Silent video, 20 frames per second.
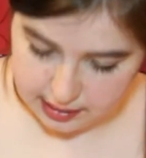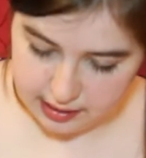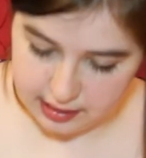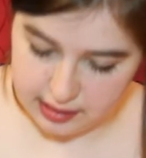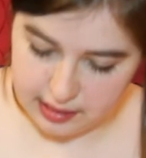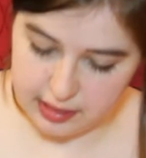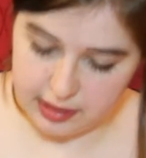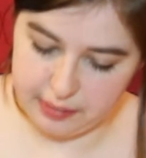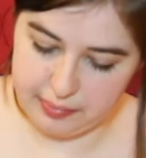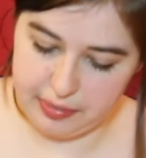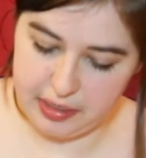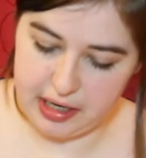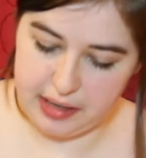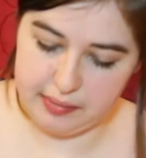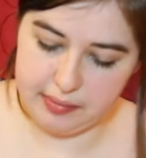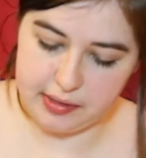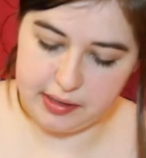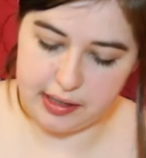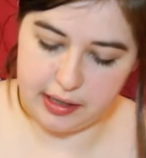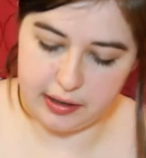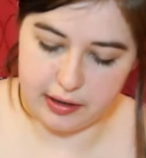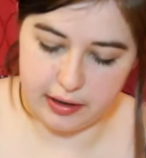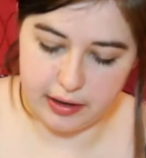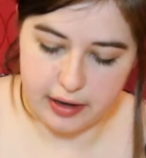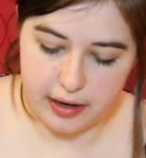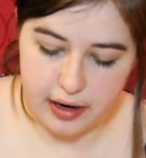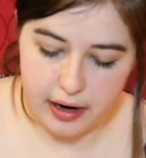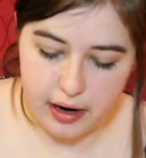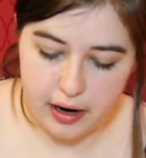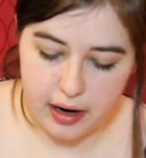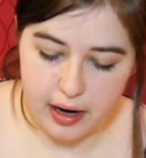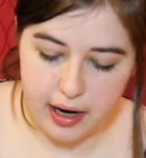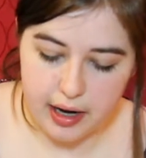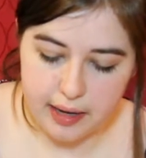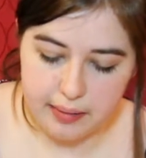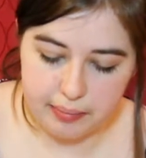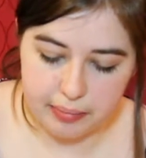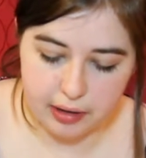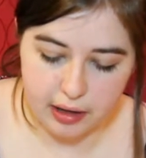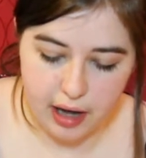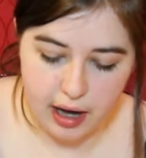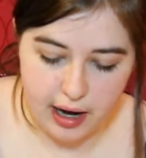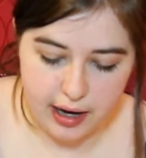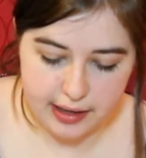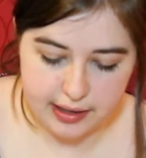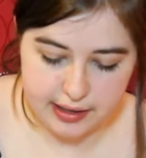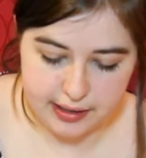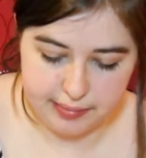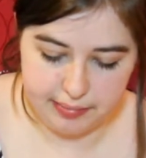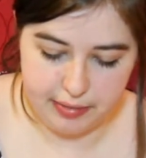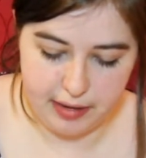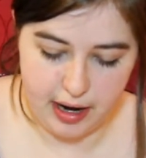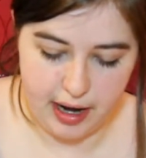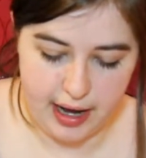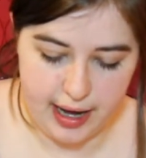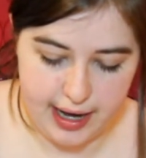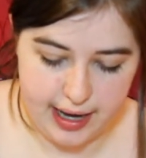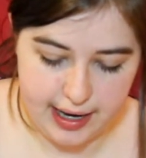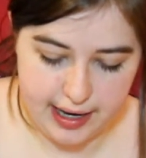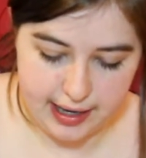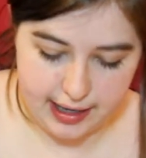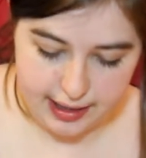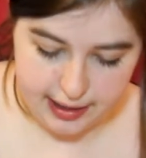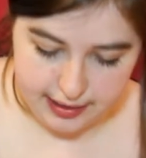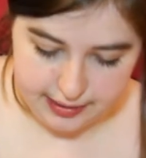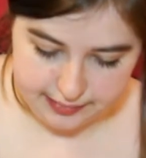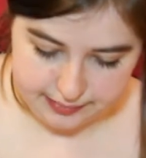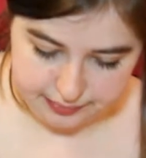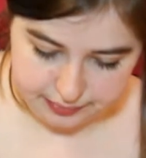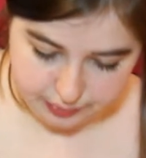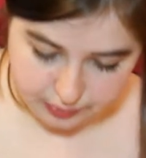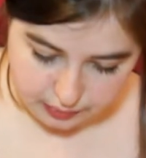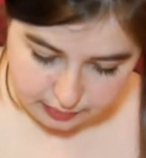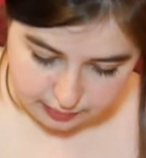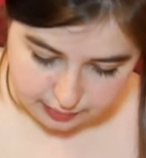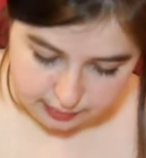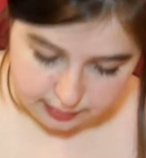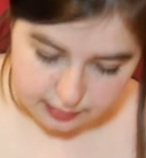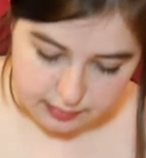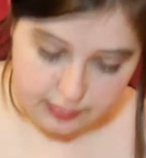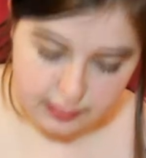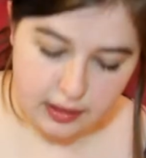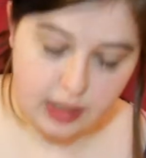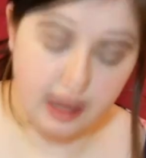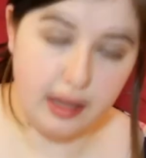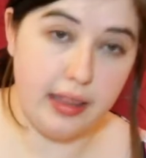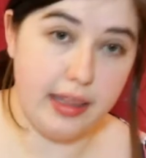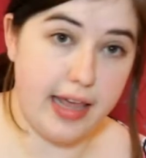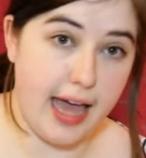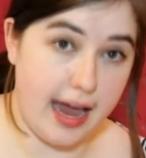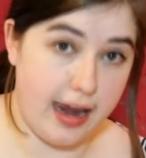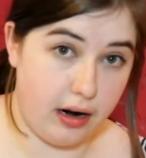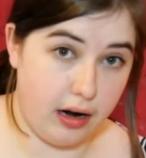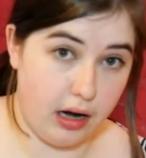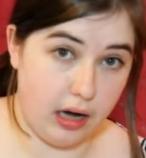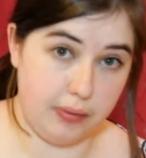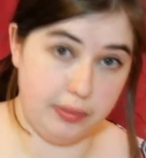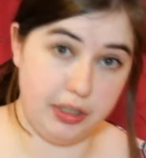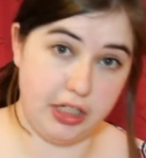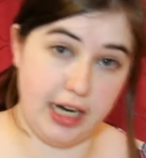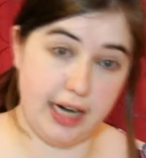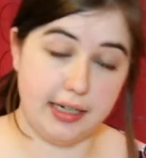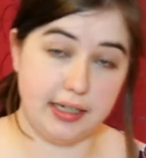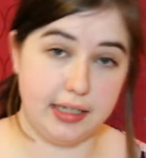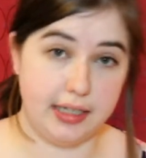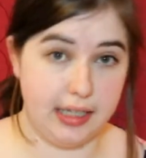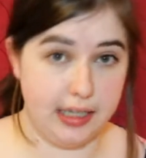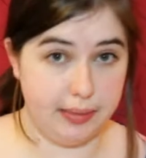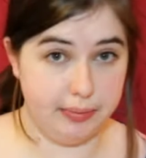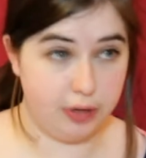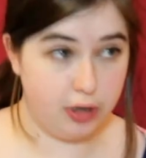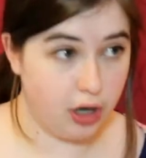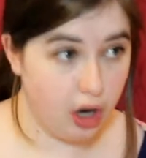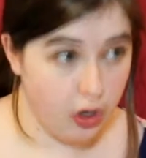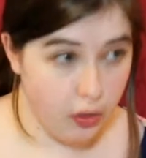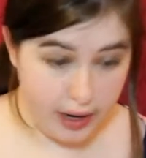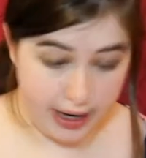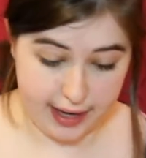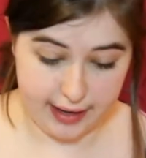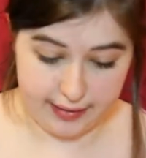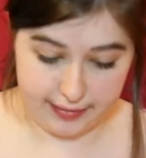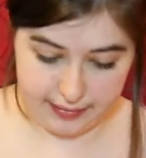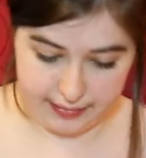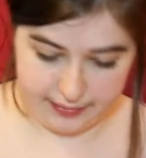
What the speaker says: the beams that are not blocked by that object keep going.